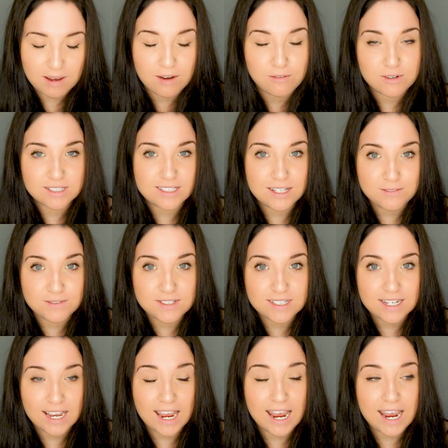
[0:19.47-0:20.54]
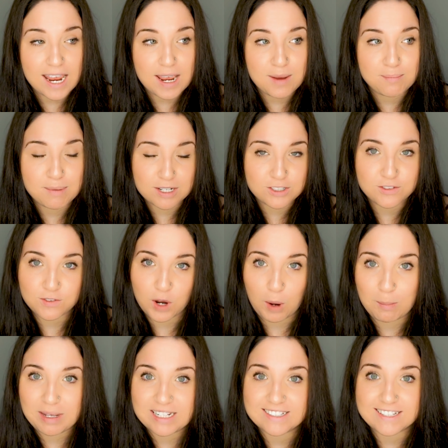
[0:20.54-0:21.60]
I've received a bunch of
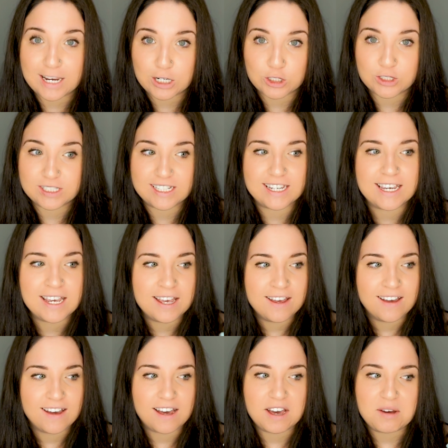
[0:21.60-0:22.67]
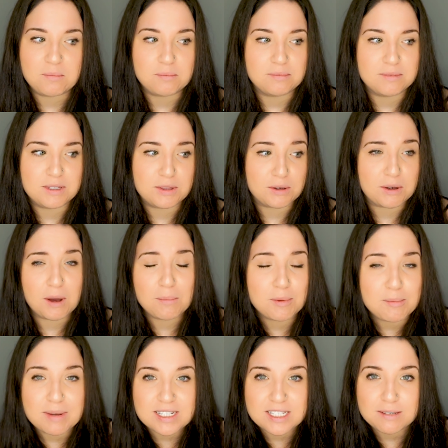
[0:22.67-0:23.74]
comments actually either
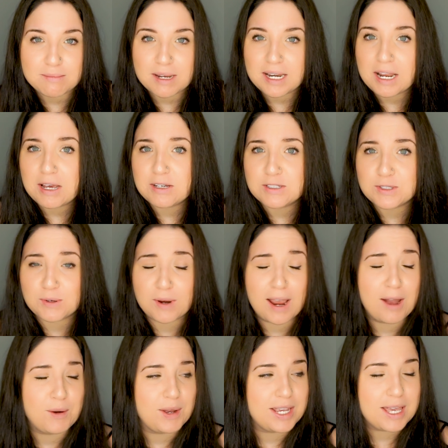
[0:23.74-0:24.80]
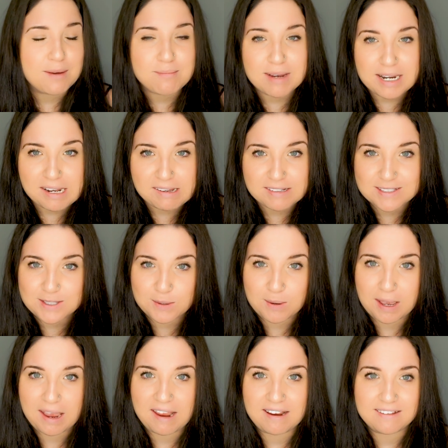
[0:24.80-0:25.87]
complimenting my nails or how I get my nails the
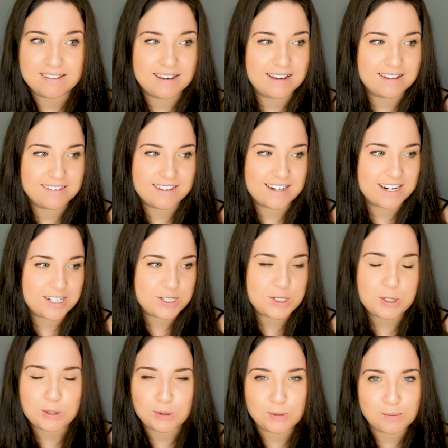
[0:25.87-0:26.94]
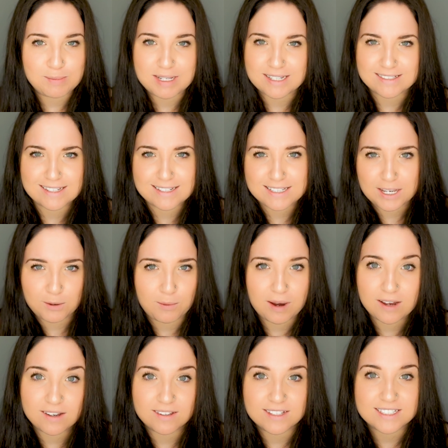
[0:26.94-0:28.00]
way that I do because I
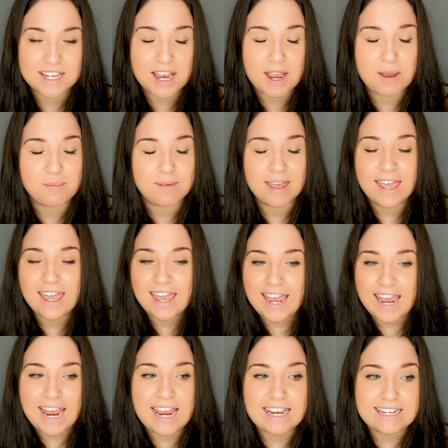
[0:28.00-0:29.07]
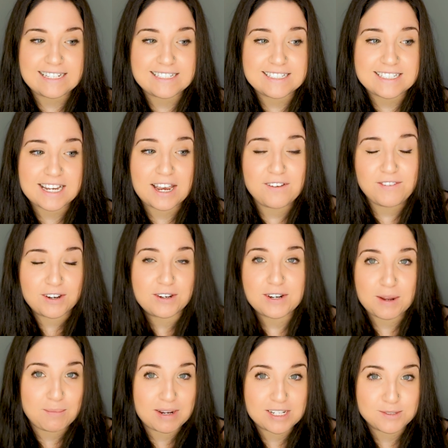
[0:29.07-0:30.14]
DIY all the time, and I figured
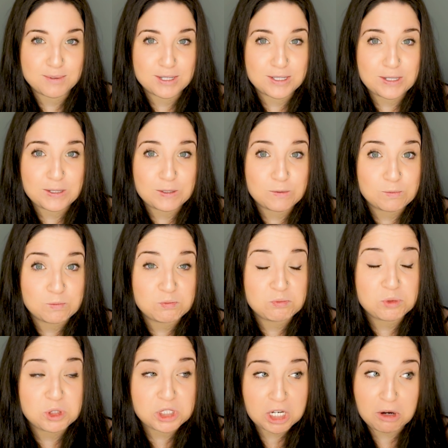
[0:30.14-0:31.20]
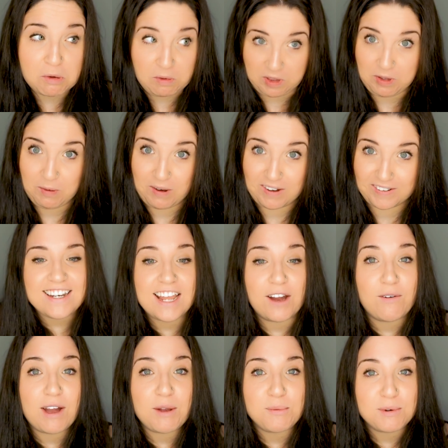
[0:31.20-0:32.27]
I might as well share it with you all.
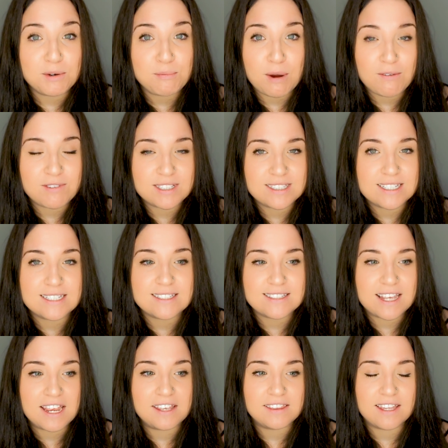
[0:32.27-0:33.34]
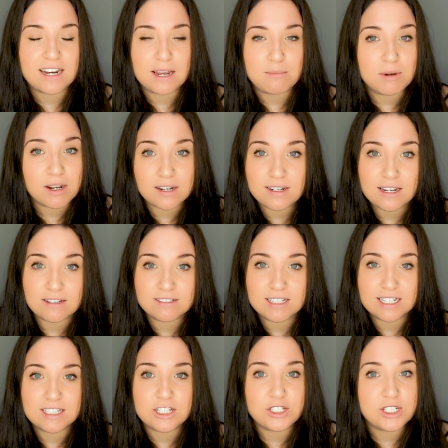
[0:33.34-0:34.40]
Now, I will preface this saying that I'm not a nail
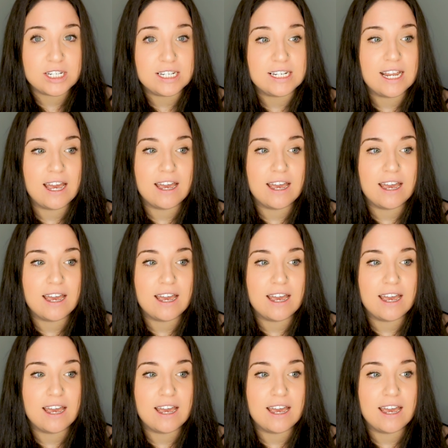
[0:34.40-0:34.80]
technician.